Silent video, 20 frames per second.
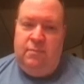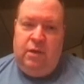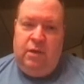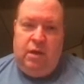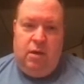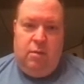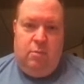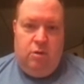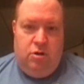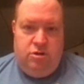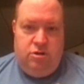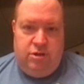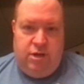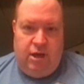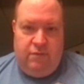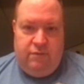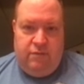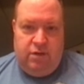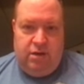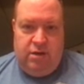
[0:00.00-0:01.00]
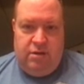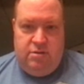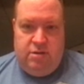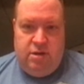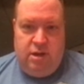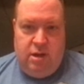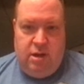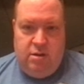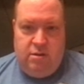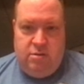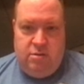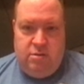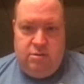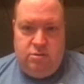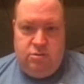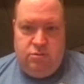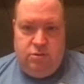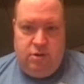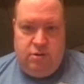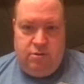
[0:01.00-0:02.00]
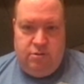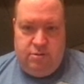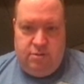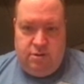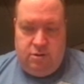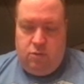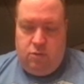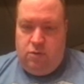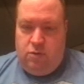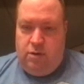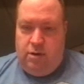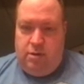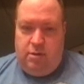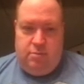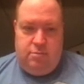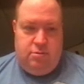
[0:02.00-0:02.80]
Emerging Avalanche and Strength of Sequoia.